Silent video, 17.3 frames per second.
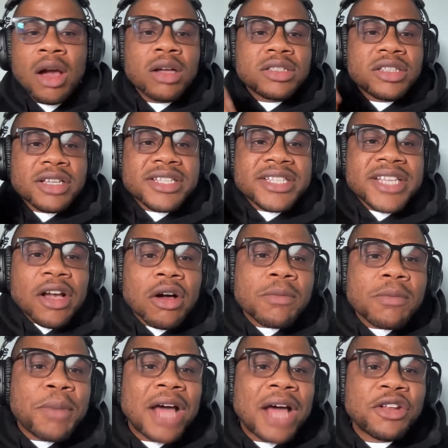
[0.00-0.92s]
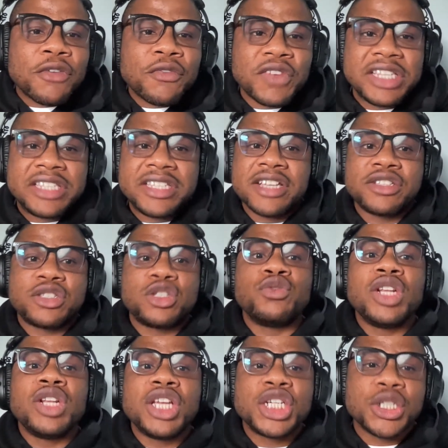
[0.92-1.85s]
The second part of it is the
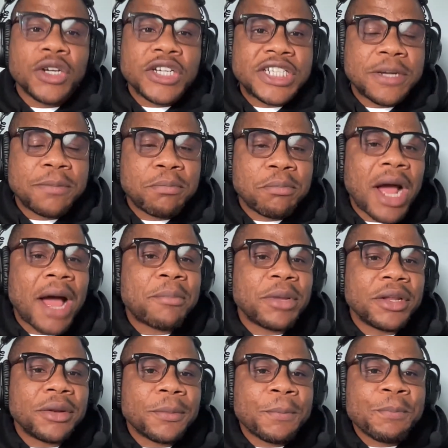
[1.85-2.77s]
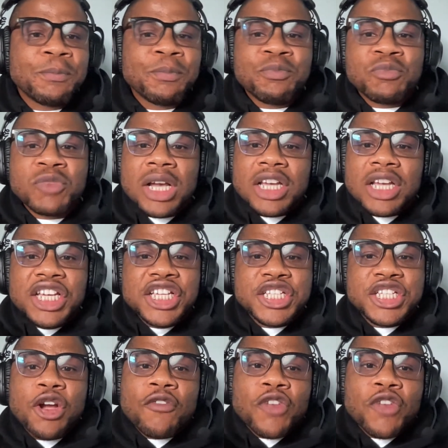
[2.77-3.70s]
relationship mapping.
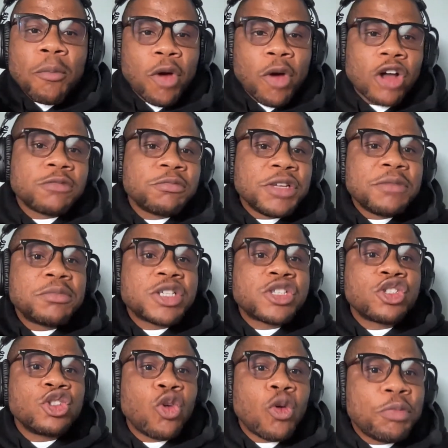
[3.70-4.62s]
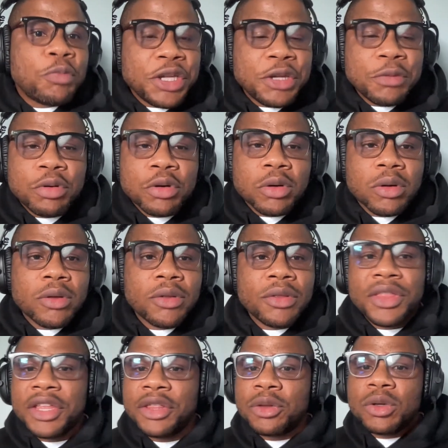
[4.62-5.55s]
Each of your board members know people.
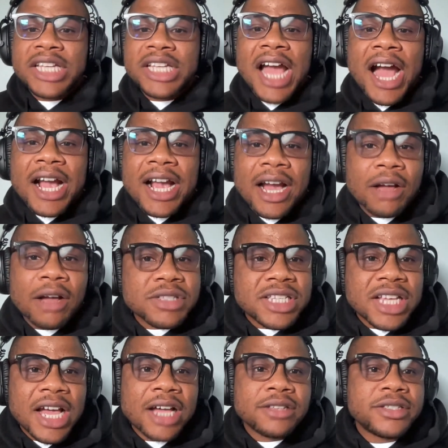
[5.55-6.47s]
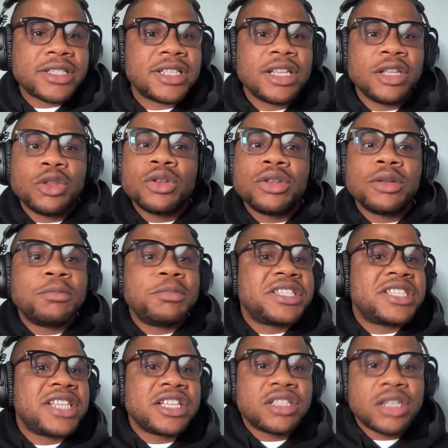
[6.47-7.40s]
They know their accountants. They know the
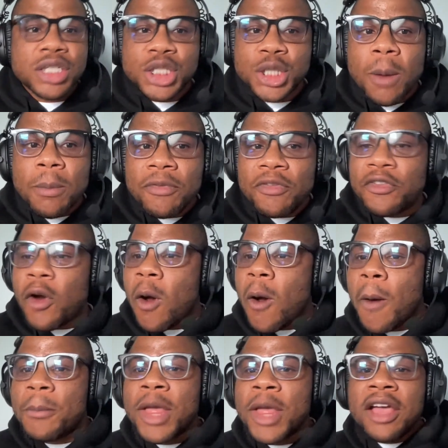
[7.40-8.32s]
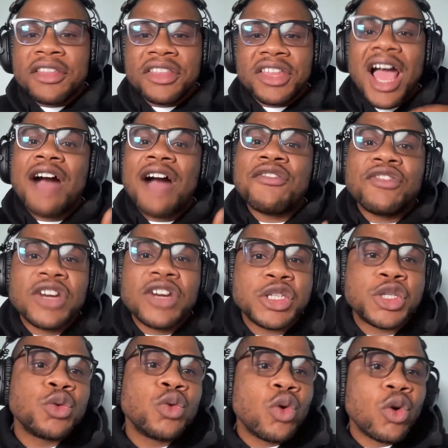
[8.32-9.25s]
business they shop from. They have
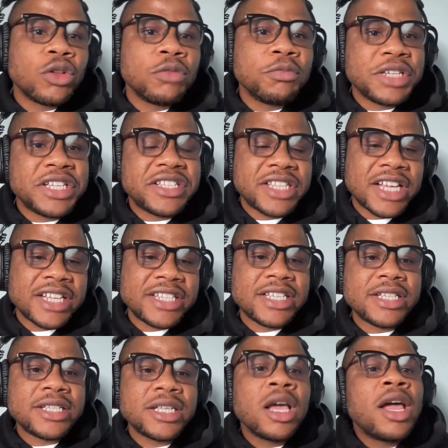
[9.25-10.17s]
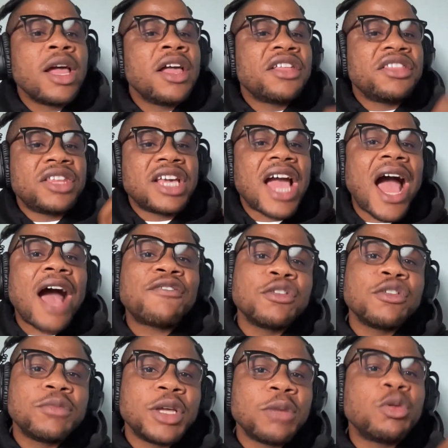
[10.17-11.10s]
friends who own businesses. They have
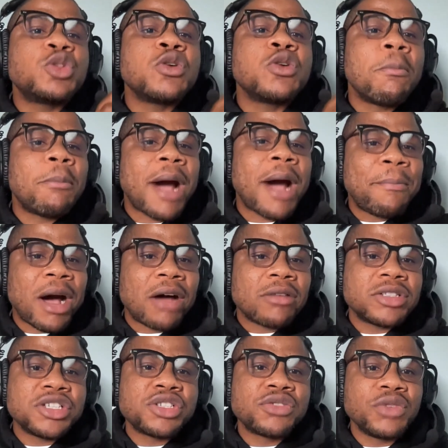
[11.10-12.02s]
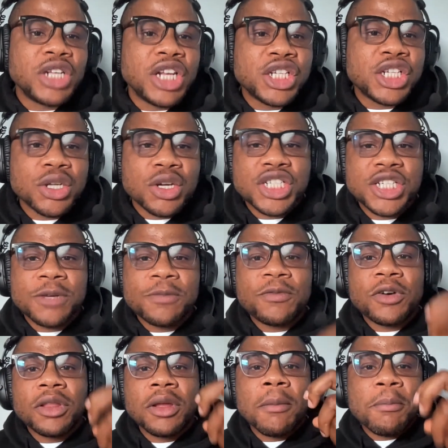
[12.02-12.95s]
to be able to map out this relationship
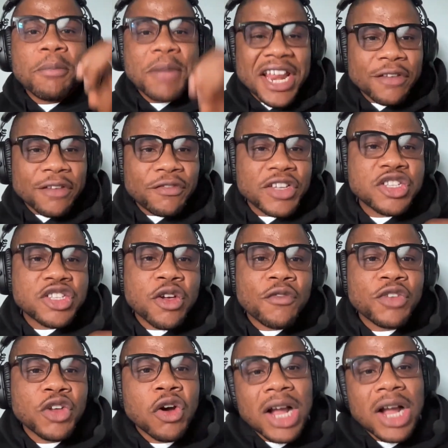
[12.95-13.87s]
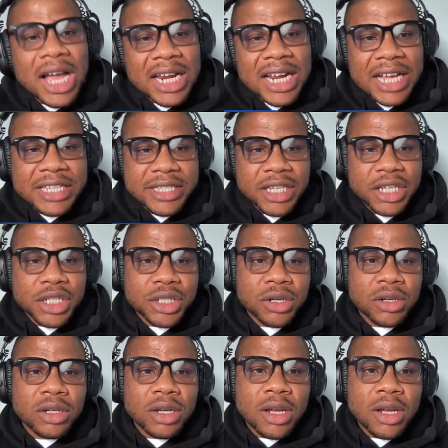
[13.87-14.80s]
for the benefit of your organization.